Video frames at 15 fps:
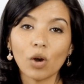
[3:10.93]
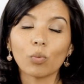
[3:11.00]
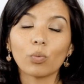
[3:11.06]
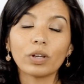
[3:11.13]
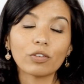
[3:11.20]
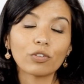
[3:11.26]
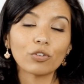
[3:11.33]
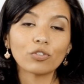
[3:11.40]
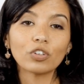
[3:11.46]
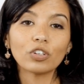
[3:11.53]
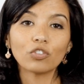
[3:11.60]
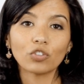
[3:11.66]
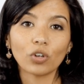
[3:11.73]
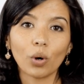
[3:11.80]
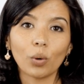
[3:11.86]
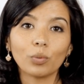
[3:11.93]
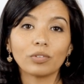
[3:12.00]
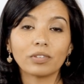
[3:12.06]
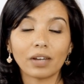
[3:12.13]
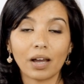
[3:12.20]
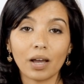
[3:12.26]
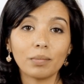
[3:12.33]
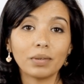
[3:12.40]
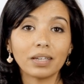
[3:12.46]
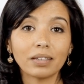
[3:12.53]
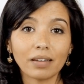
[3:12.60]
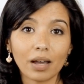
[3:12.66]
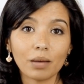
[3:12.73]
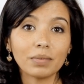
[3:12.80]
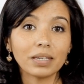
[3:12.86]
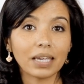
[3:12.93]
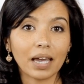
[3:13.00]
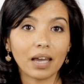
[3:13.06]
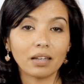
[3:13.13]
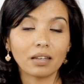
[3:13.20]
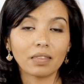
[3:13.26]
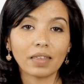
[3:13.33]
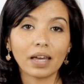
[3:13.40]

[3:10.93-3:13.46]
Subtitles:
Research has shown time and time again